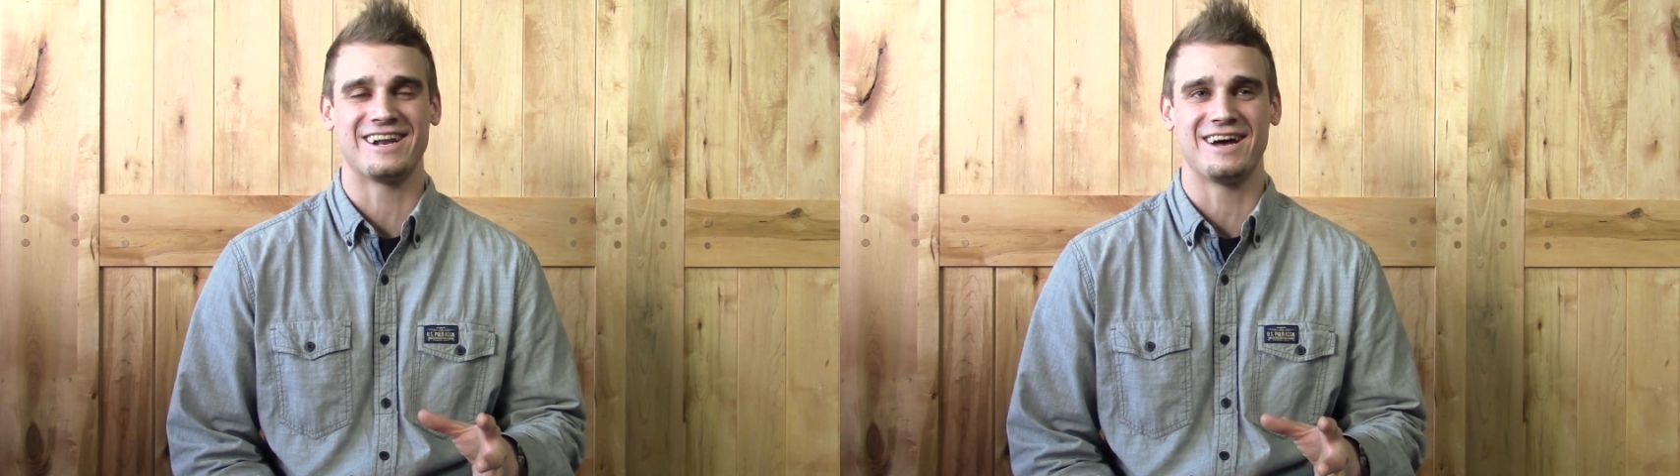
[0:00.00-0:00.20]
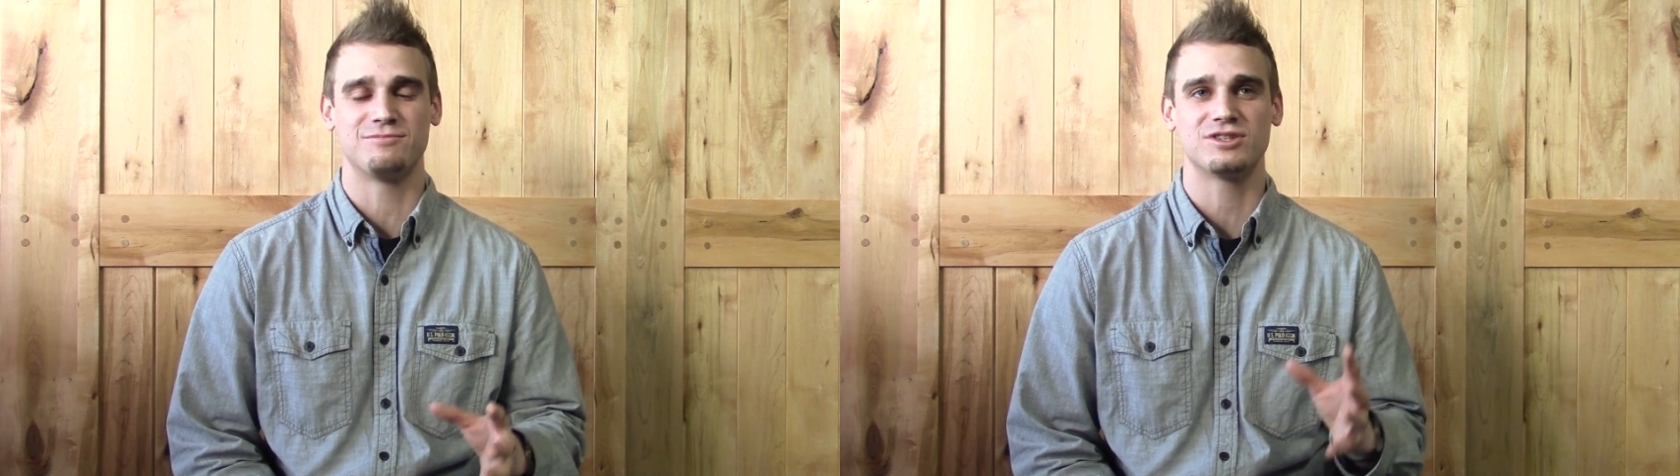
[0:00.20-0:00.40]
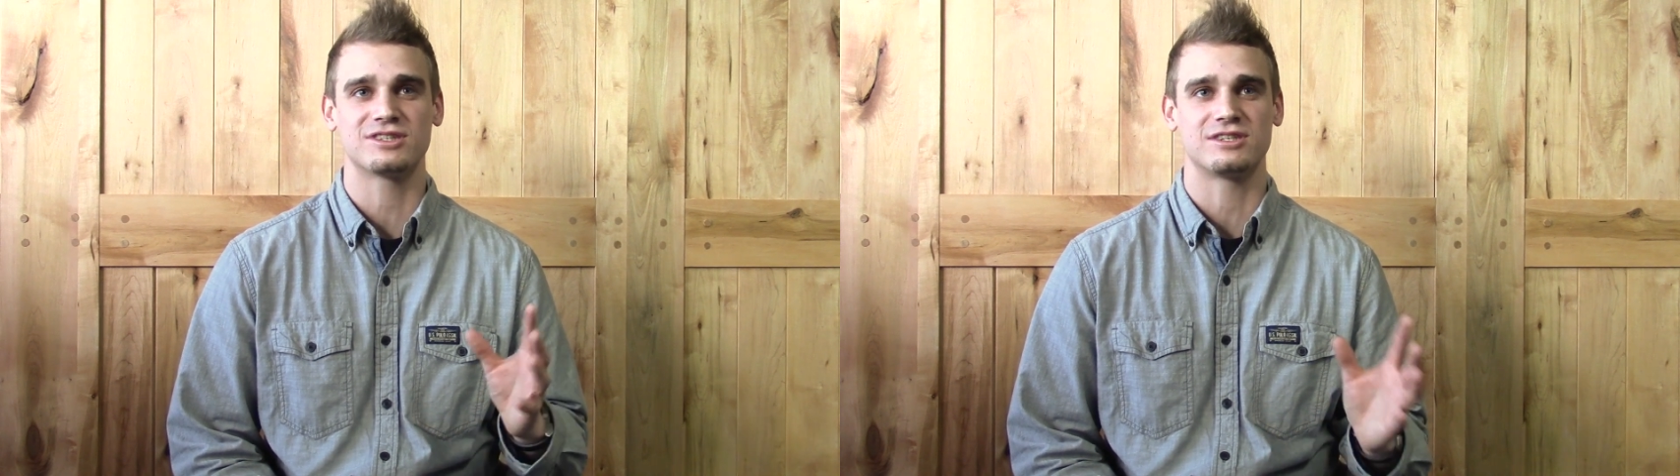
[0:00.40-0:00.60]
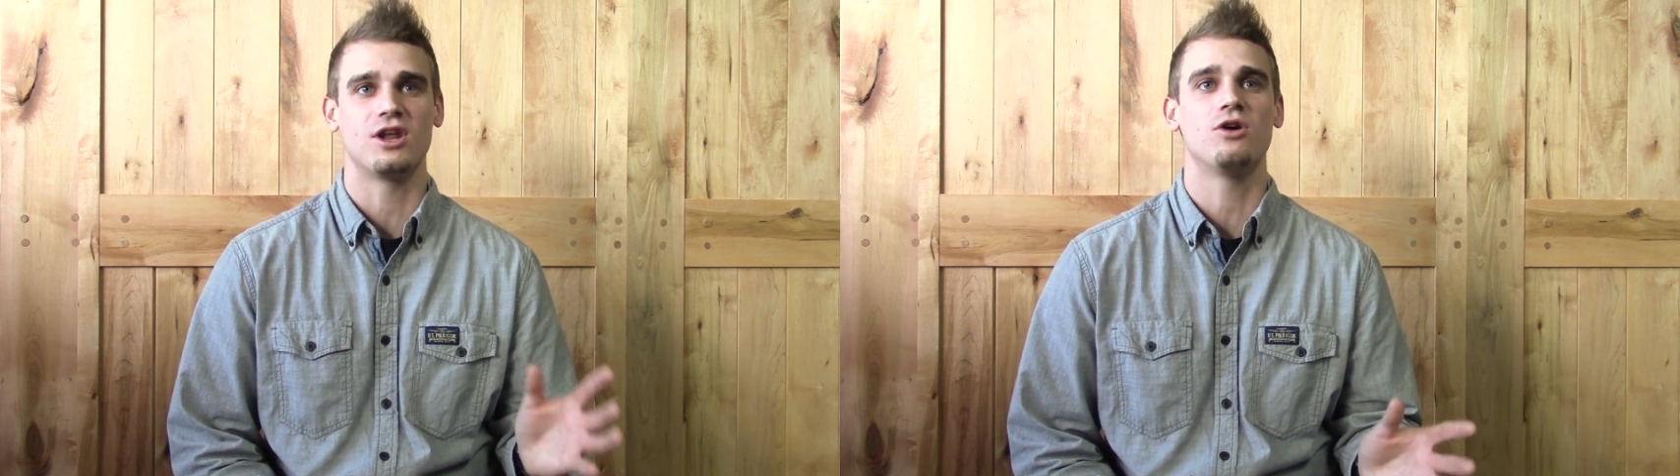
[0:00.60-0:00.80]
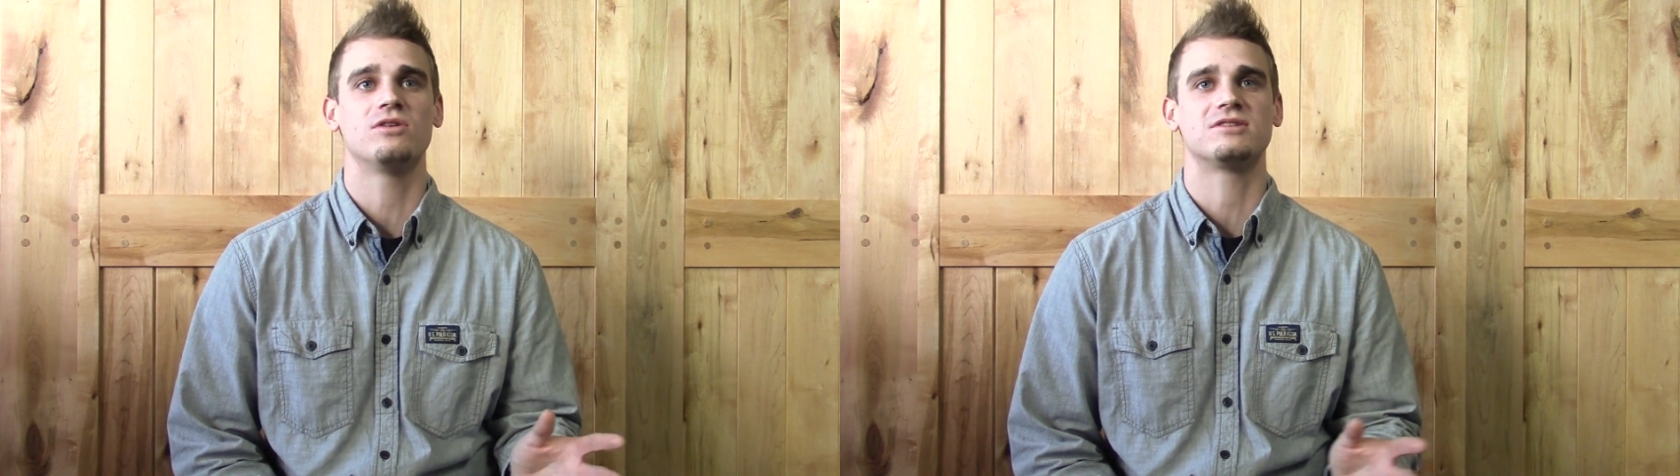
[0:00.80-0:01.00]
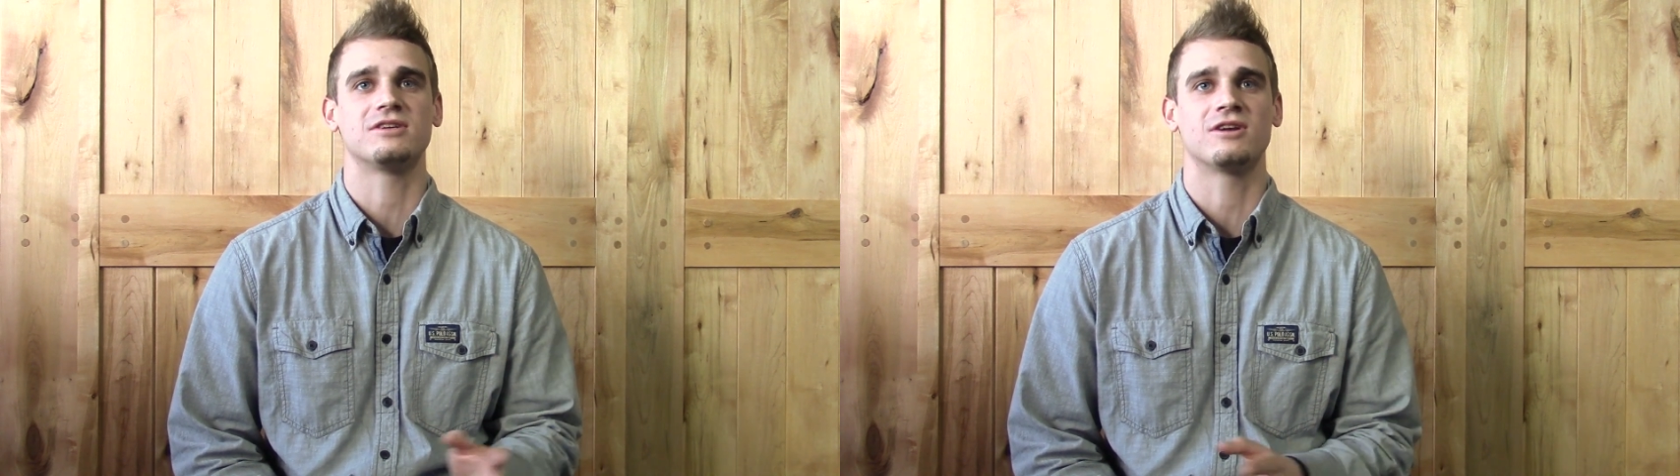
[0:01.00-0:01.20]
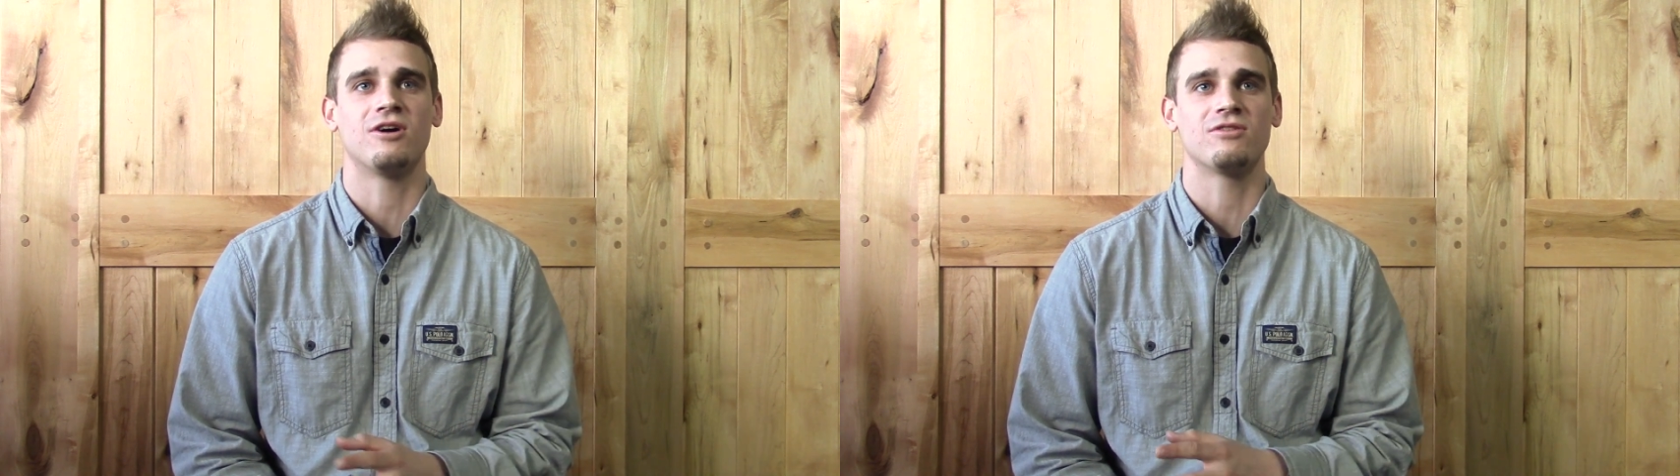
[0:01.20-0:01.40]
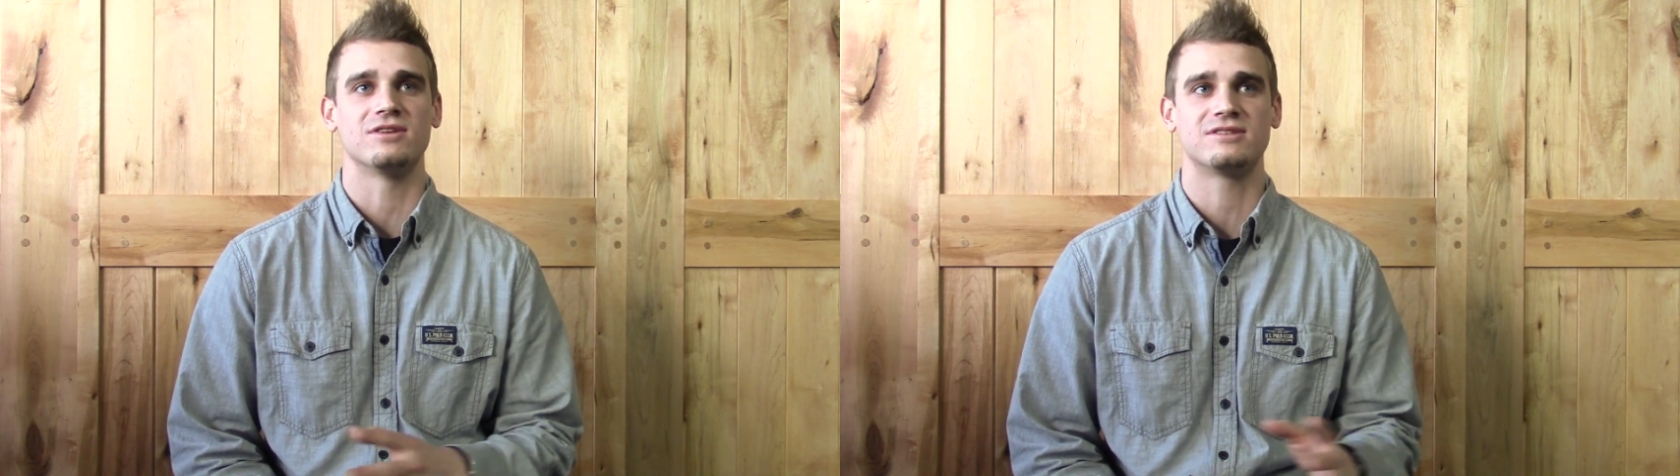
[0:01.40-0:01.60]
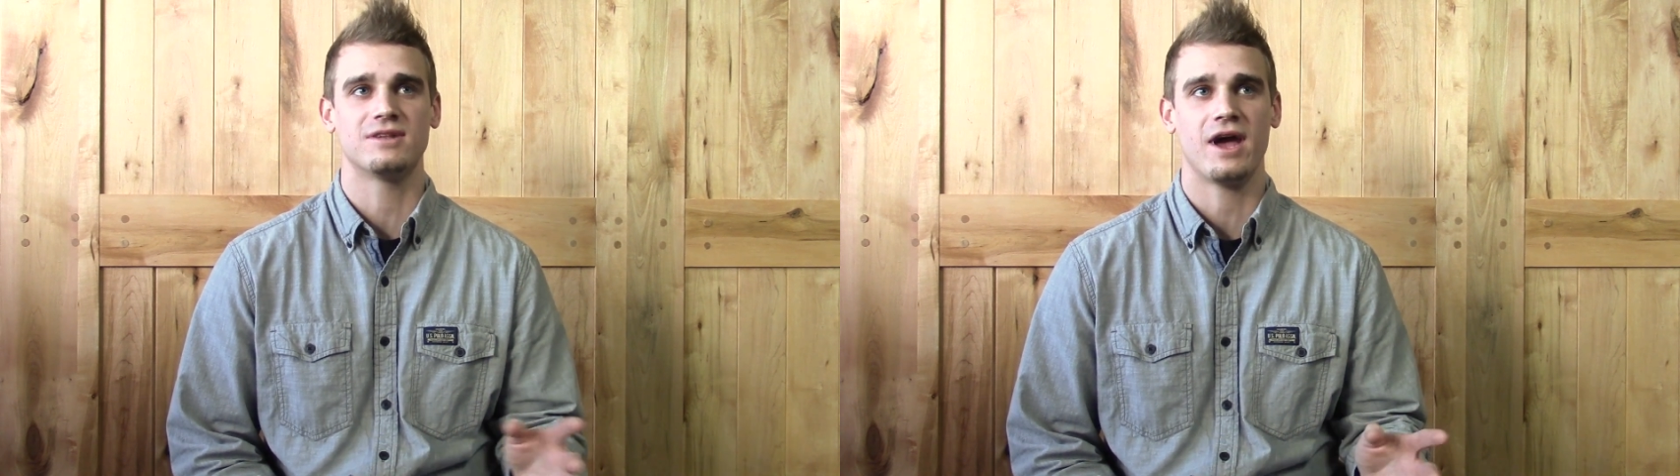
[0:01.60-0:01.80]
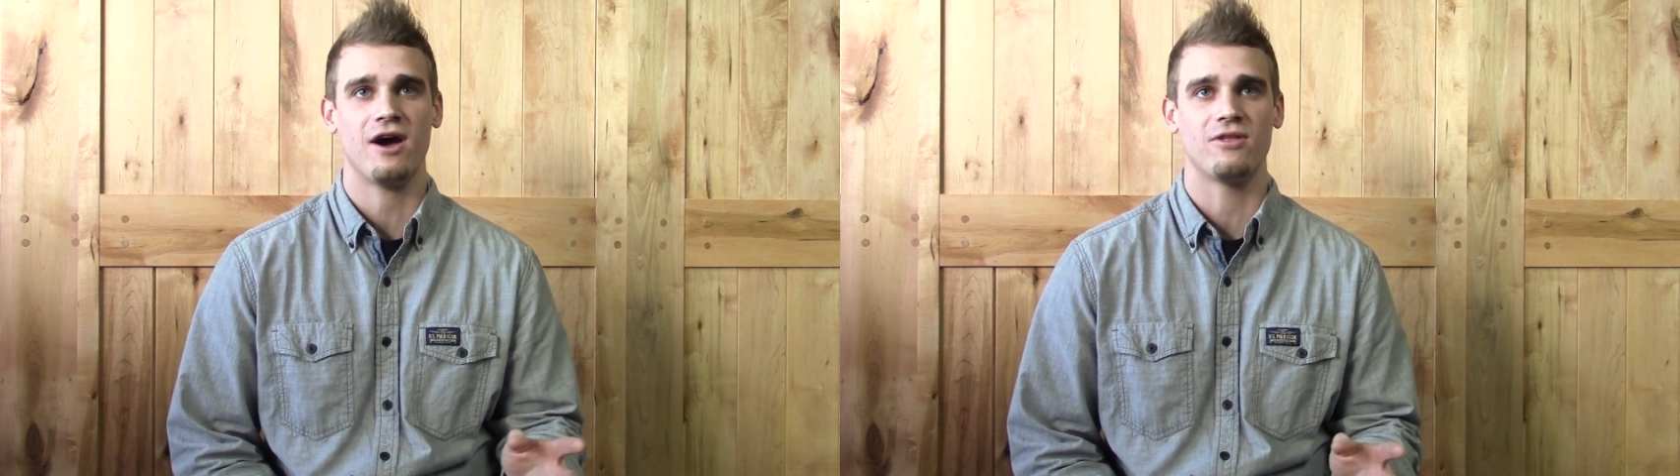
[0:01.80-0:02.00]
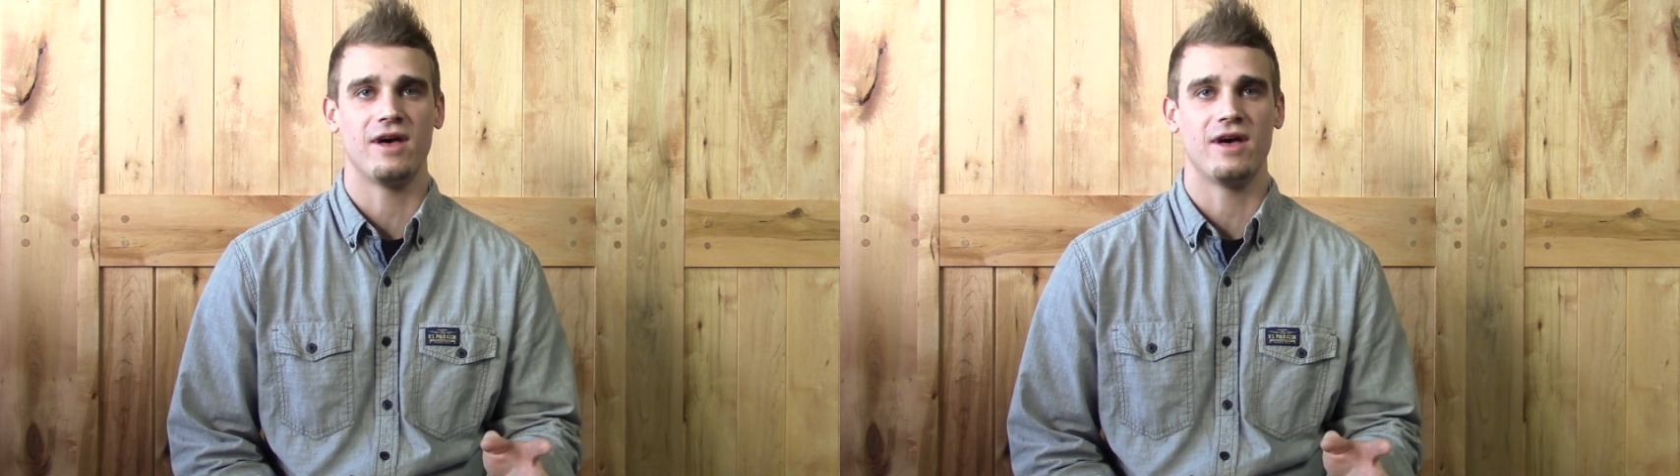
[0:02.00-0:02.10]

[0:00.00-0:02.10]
and I'm just noticing all this now,